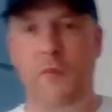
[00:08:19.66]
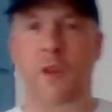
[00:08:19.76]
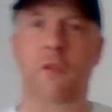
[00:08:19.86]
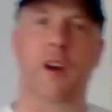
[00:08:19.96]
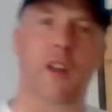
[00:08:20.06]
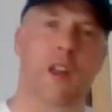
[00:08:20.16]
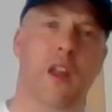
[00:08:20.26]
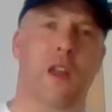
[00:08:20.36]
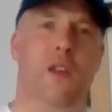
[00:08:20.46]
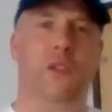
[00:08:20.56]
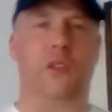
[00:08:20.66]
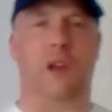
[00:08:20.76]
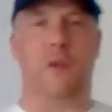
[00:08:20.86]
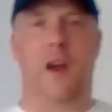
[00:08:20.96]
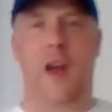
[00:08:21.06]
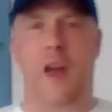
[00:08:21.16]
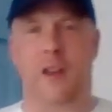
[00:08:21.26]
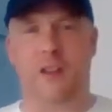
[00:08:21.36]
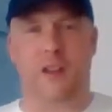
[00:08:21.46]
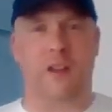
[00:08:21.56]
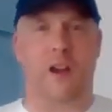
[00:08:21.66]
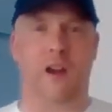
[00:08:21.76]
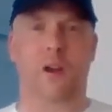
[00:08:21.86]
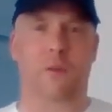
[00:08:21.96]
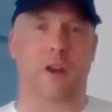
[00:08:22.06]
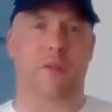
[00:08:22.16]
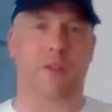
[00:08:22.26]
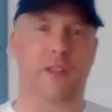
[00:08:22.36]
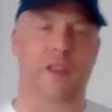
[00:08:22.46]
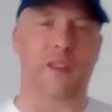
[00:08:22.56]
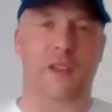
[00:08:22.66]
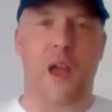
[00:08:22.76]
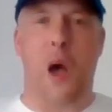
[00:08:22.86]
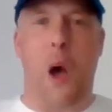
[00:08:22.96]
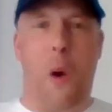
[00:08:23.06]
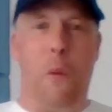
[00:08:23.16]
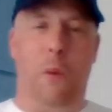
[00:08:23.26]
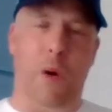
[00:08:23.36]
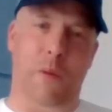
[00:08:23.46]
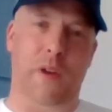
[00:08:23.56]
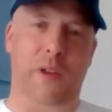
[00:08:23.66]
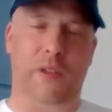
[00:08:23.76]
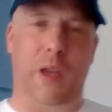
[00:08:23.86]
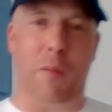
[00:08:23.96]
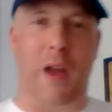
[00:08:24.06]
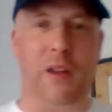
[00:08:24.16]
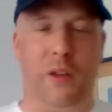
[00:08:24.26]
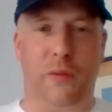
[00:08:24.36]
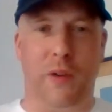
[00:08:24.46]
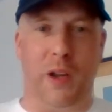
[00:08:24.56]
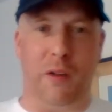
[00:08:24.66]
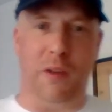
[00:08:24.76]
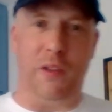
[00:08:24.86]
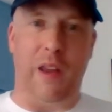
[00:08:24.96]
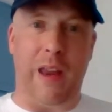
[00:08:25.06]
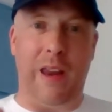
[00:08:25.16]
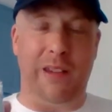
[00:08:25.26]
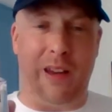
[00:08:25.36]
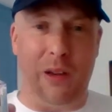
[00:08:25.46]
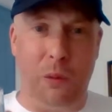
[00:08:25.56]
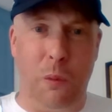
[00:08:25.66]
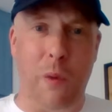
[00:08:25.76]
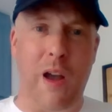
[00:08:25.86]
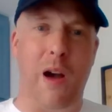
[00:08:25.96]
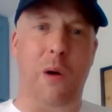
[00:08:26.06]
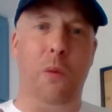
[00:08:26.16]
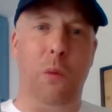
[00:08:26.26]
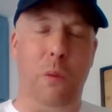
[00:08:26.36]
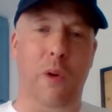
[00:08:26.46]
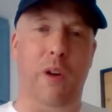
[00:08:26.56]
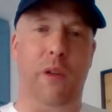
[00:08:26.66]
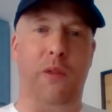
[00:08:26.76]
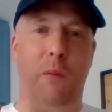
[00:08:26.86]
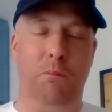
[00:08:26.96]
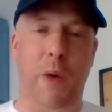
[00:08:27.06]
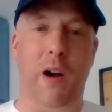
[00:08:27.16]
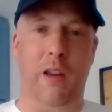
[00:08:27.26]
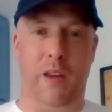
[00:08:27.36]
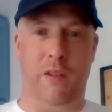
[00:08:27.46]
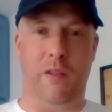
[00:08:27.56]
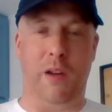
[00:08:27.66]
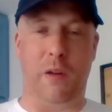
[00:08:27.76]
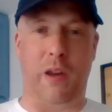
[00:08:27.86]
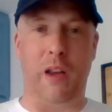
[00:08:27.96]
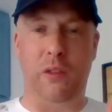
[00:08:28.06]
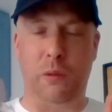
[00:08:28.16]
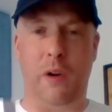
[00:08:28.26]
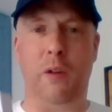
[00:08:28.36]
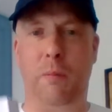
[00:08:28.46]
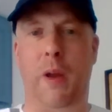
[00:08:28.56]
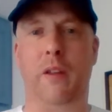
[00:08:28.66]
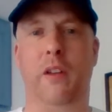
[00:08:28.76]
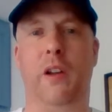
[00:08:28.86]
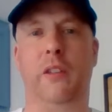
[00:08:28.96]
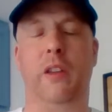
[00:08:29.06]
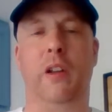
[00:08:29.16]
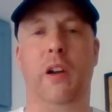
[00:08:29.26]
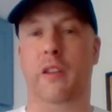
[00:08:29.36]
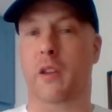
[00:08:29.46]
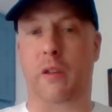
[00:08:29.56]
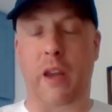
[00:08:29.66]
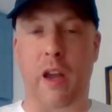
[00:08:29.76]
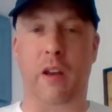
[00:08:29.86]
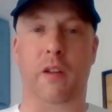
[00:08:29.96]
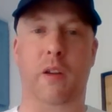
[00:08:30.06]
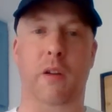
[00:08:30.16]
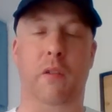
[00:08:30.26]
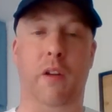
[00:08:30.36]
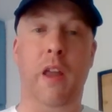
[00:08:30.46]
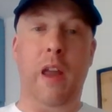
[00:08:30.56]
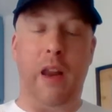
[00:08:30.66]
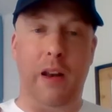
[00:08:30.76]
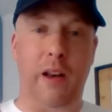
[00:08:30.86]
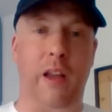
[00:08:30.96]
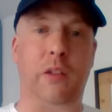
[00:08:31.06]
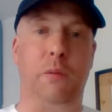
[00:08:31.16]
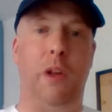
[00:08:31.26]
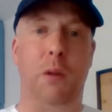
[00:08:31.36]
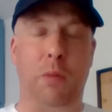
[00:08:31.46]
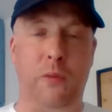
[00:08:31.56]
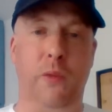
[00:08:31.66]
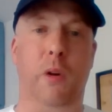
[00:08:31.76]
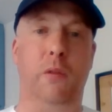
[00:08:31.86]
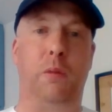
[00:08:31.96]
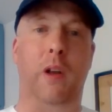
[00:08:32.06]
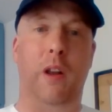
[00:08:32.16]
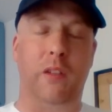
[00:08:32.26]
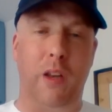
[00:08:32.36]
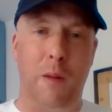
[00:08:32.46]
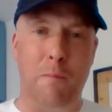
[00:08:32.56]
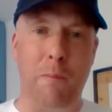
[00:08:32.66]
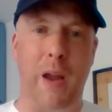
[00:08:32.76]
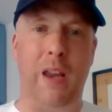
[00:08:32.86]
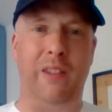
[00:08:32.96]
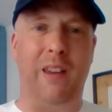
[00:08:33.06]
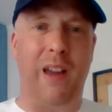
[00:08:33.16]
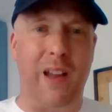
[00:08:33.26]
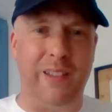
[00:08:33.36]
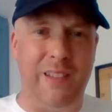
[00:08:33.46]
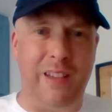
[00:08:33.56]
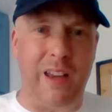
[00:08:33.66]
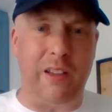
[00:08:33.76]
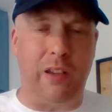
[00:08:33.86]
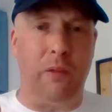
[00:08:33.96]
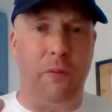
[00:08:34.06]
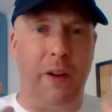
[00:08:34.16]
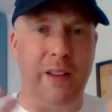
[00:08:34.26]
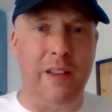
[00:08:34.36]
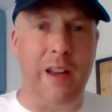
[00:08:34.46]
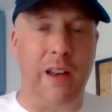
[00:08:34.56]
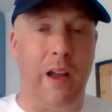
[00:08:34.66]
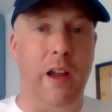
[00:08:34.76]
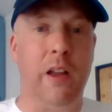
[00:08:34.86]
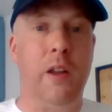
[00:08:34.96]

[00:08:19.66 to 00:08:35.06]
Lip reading: Right, so hand on heart, wherever it is, what would I say about this fragrance? It is well worth buying. Okay, £12.99, you cannot go wrong. It lasts well, it performs well, it's an amazing addictive vanilla,